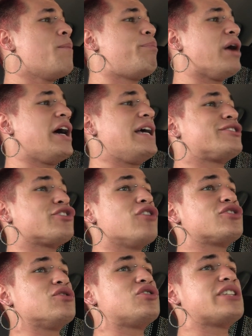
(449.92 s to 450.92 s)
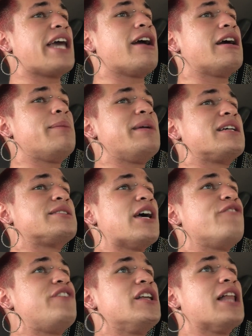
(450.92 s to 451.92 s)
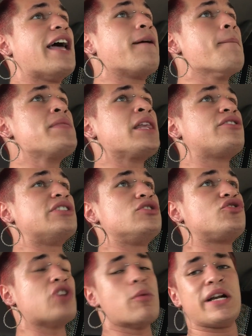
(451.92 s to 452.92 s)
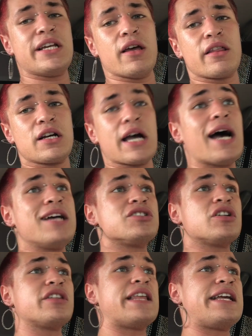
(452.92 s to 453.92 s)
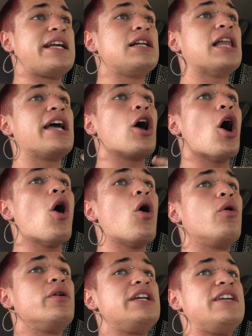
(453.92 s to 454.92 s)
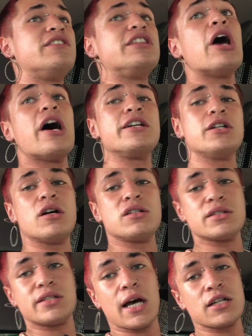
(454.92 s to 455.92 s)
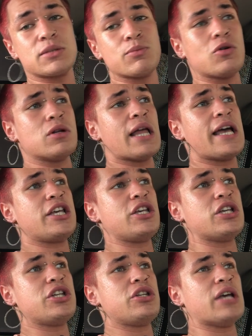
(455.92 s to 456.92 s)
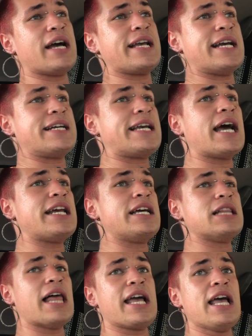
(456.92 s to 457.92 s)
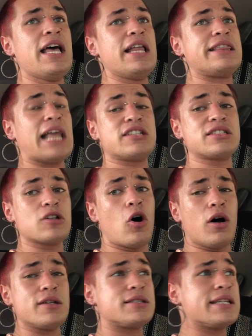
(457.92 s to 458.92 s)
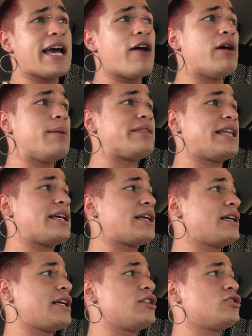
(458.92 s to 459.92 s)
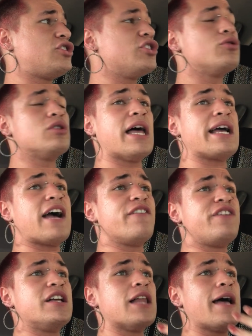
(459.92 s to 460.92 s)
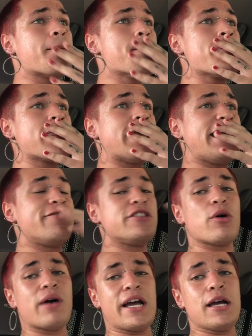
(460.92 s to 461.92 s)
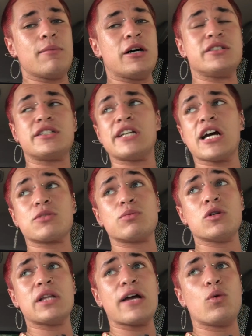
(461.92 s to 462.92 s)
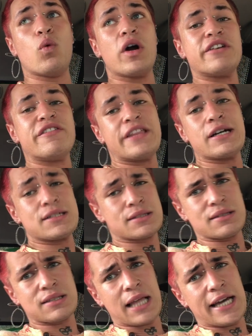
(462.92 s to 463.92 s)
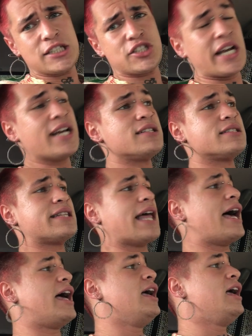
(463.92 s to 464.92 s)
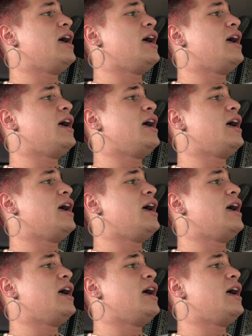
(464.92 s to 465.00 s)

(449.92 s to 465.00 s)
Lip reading: but it's also scary because I feel like since so many other guys are thinking, like, oh, even that you're undetectable, like, I can't get it, like, that's honestly how I'm thinking too. Like, I feel like even though I am undetectable, like, what if there's a slight chance that